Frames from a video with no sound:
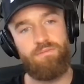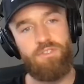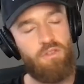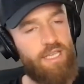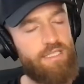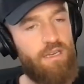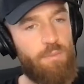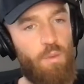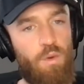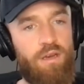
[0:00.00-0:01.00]
So lesson
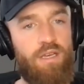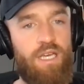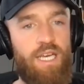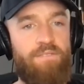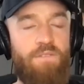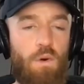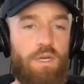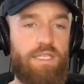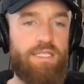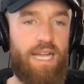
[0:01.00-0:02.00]
number 1,
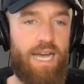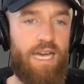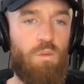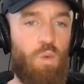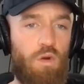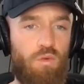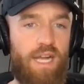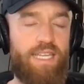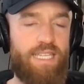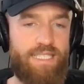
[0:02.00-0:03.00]
focus on one
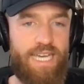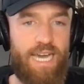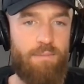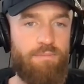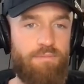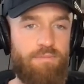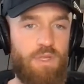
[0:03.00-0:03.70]
ride at a time.